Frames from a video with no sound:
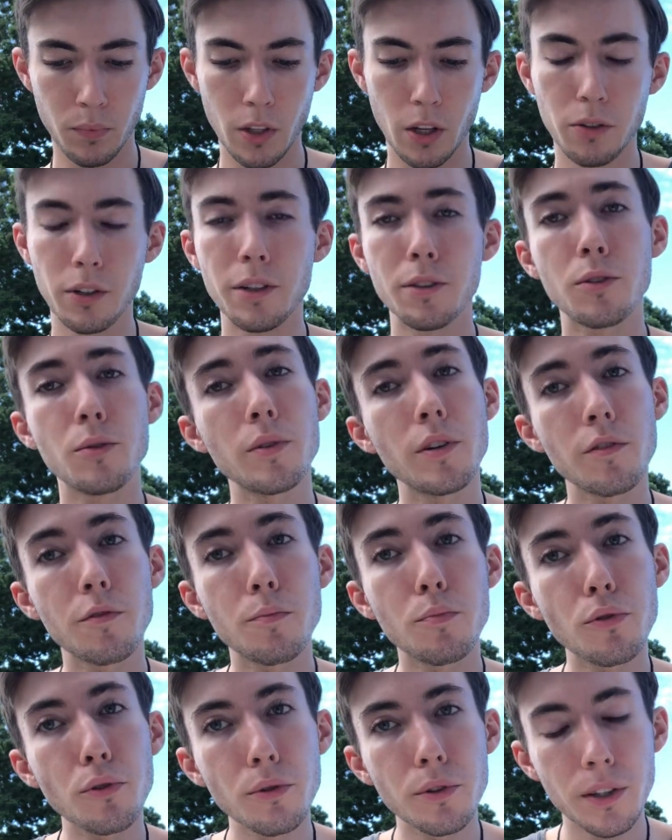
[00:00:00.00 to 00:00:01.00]
Okay, so we
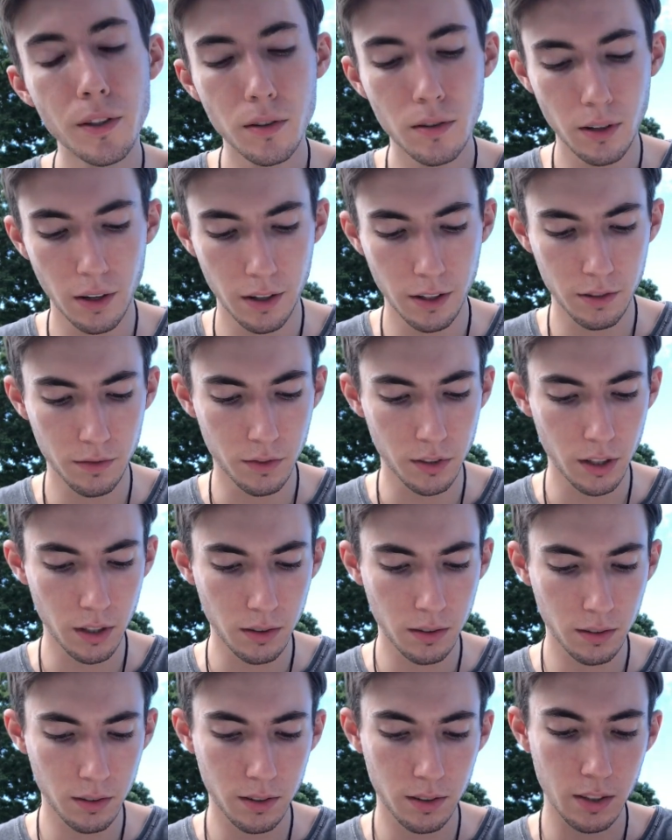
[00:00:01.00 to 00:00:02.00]
have Prudence, Eight of
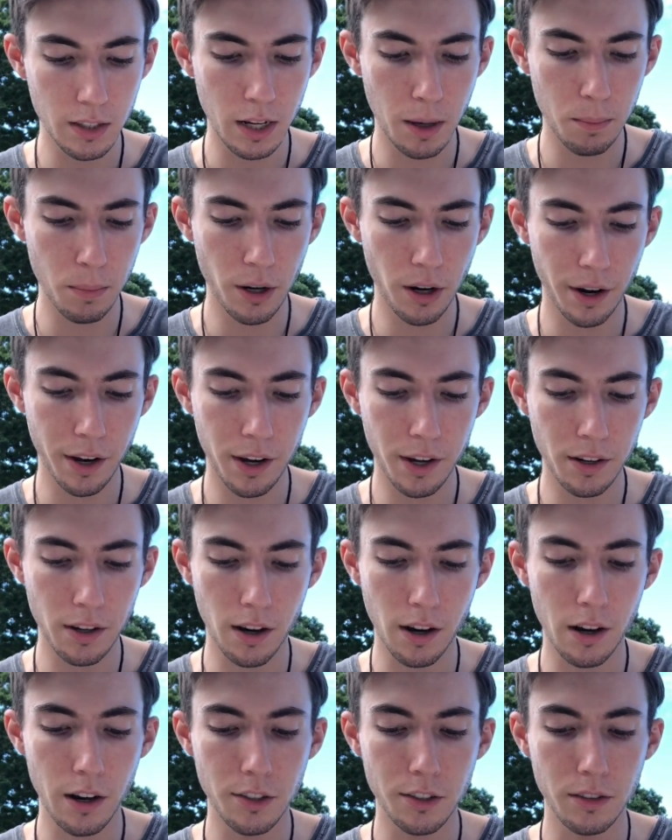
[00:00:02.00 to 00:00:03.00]
Discs. The number eight,
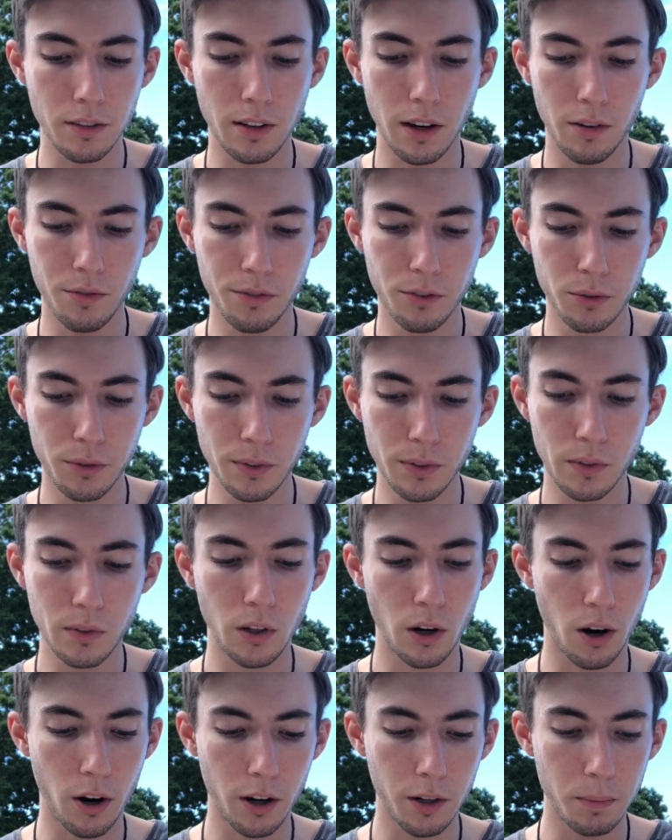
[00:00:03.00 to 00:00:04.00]
Hod, is helpful in this
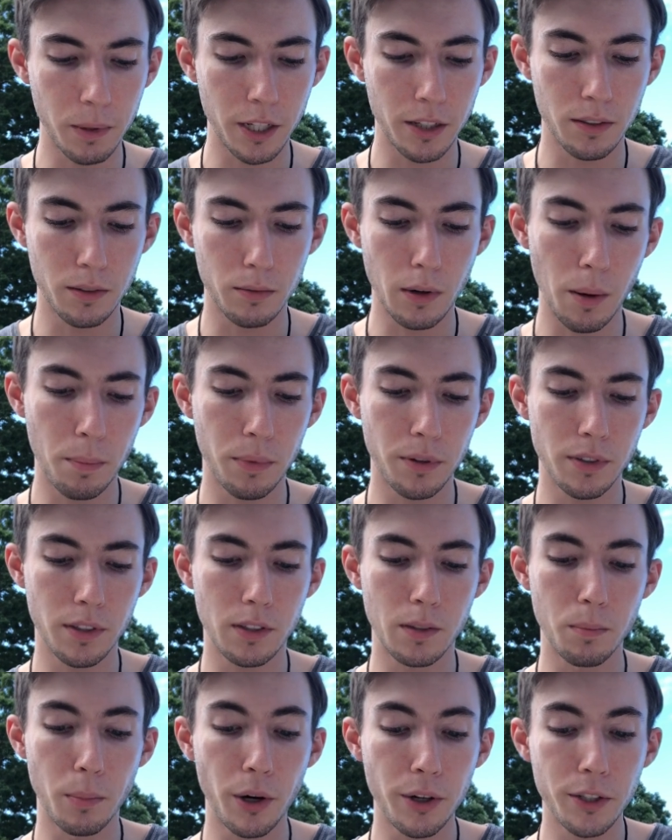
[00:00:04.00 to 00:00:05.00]
card because it
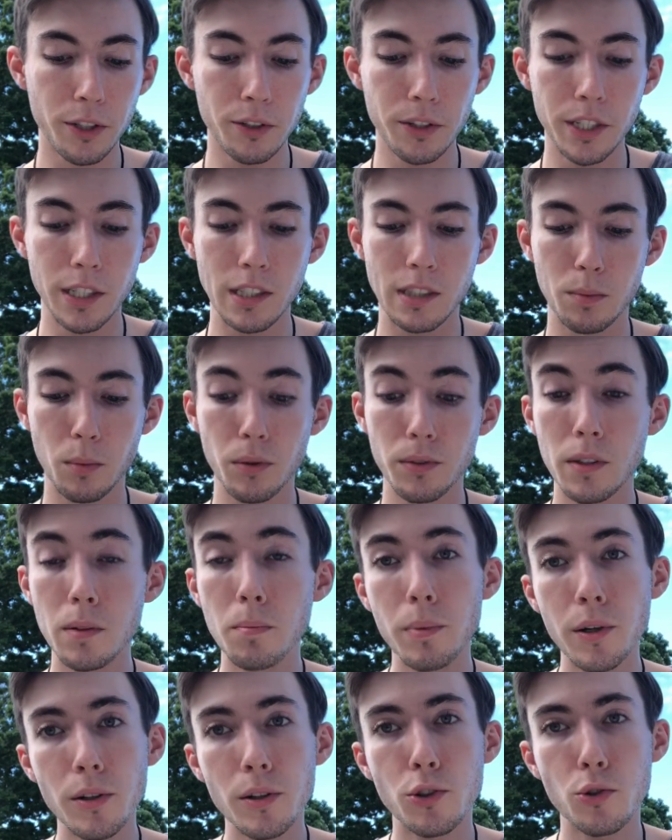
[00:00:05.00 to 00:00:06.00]
represents Mercury in its most
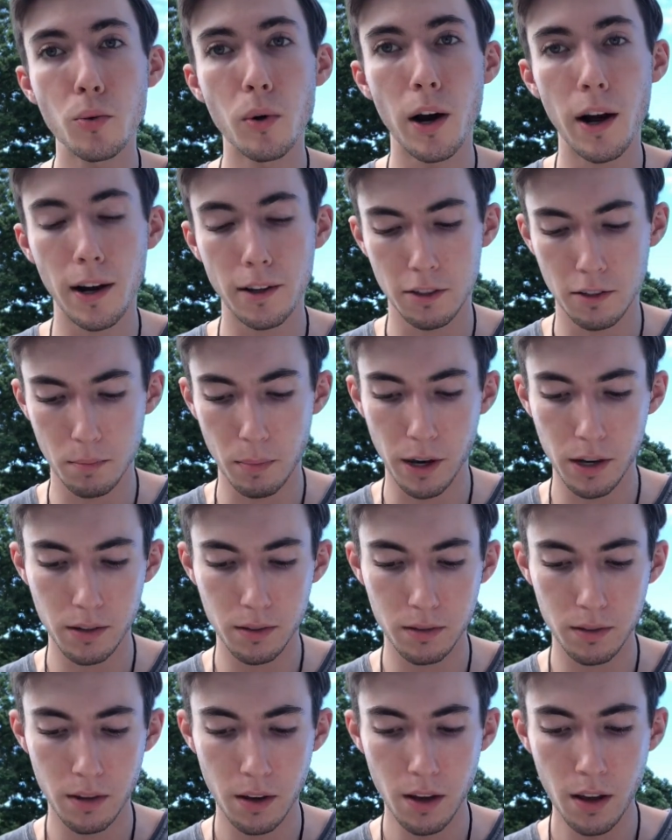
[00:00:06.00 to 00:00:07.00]
spiritual
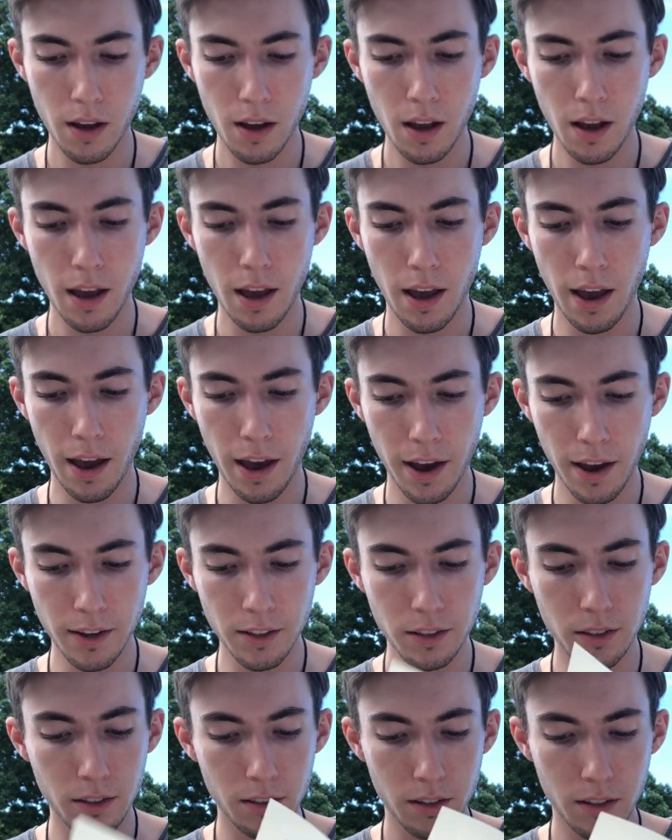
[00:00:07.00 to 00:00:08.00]
aspect.
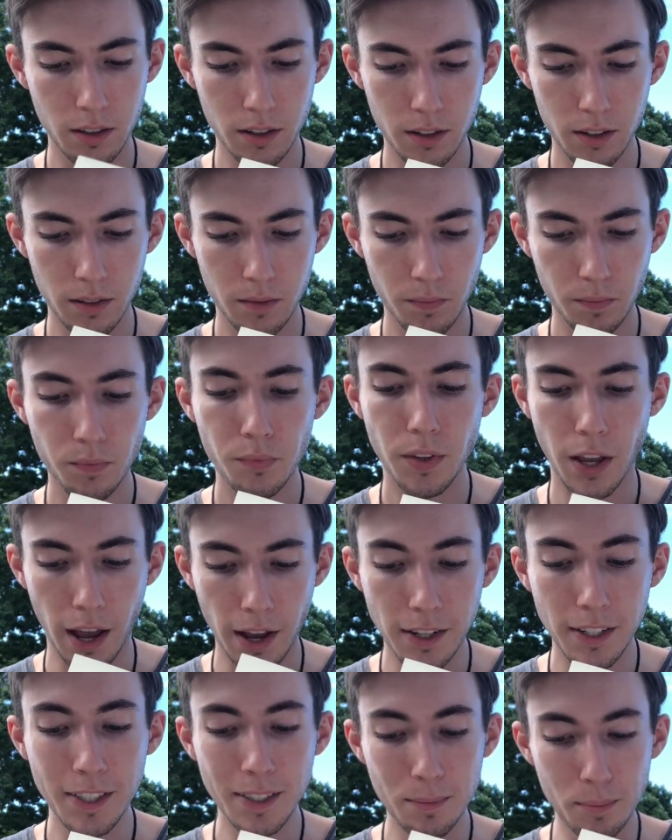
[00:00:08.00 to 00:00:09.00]
And
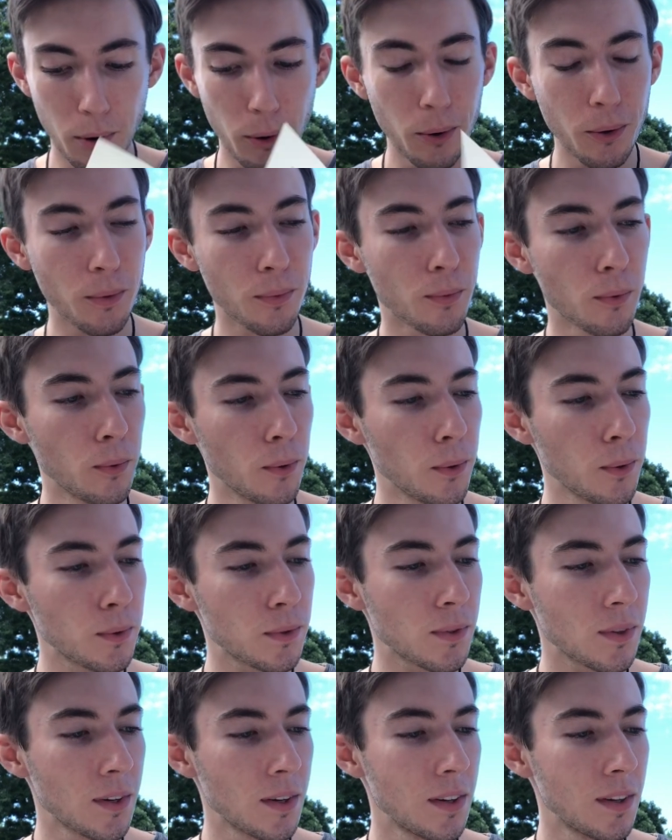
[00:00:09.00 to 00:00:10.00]
he both
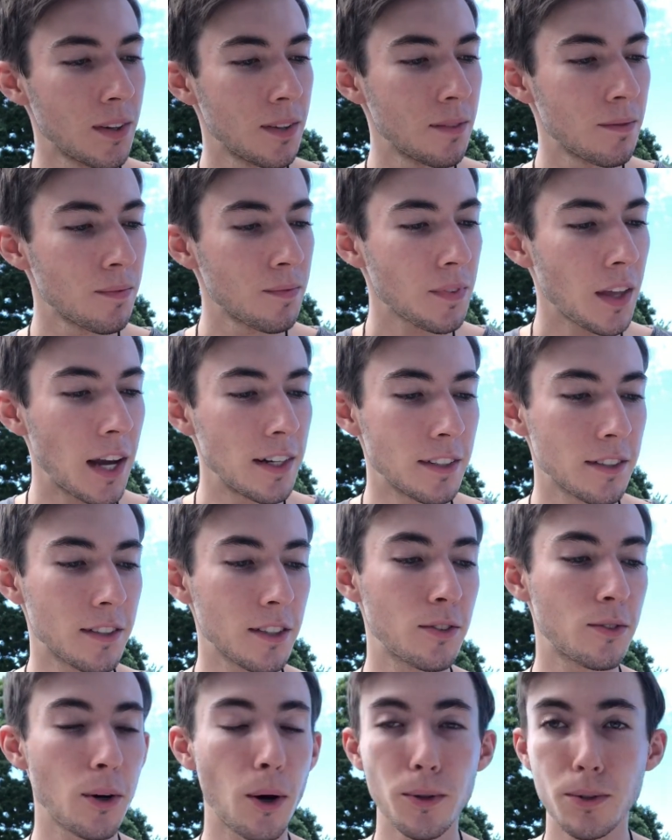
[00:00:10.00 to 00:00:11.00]
rules and is
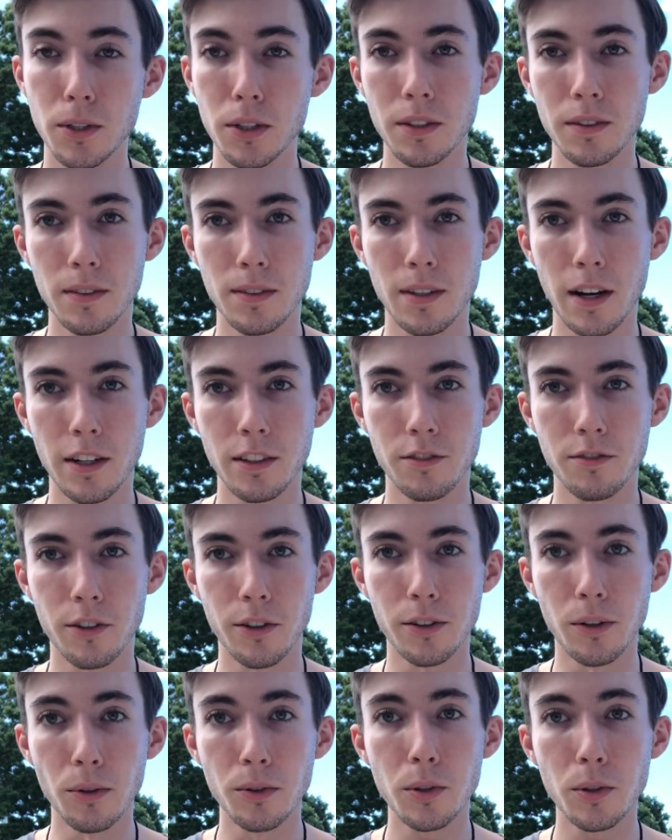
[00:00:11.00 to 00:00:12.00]
exalted in the sign of
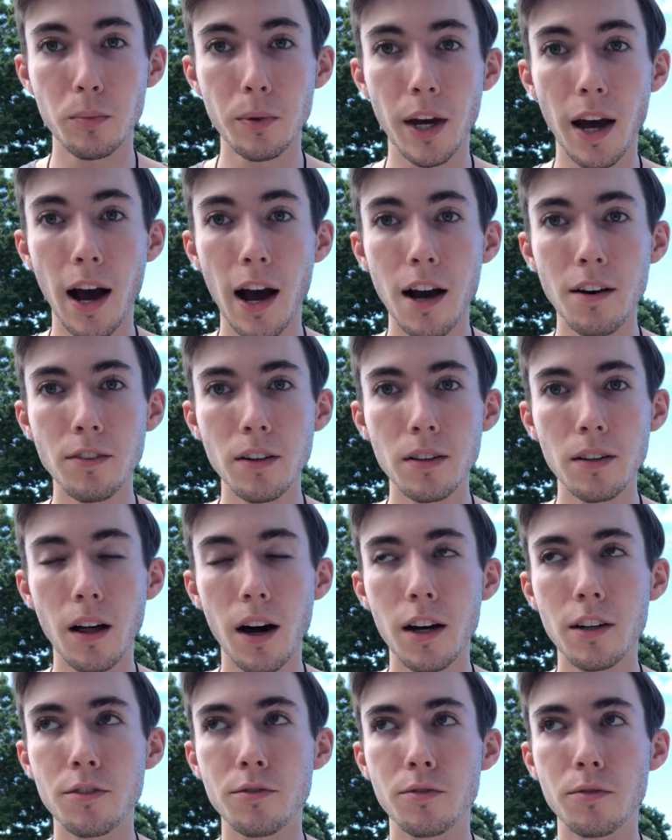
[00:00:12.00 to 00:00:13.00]
Virgo. So we have a
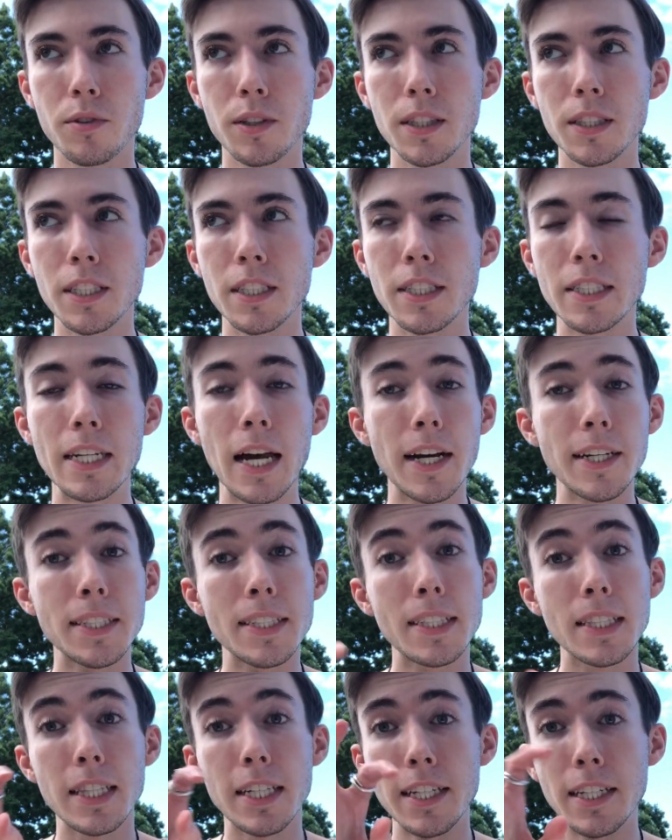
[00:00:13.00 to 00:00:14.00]
lot of really
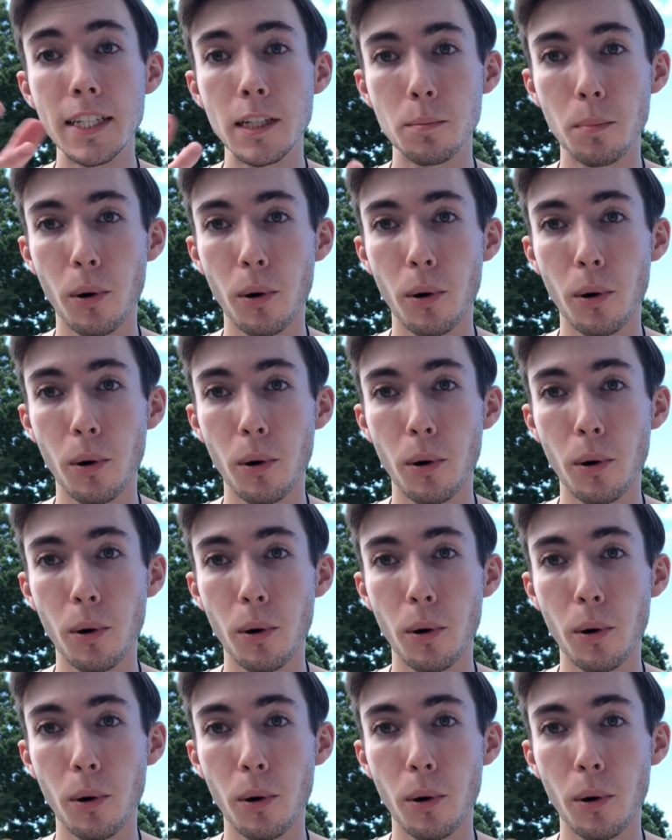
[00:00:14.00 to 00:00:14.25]
nice linking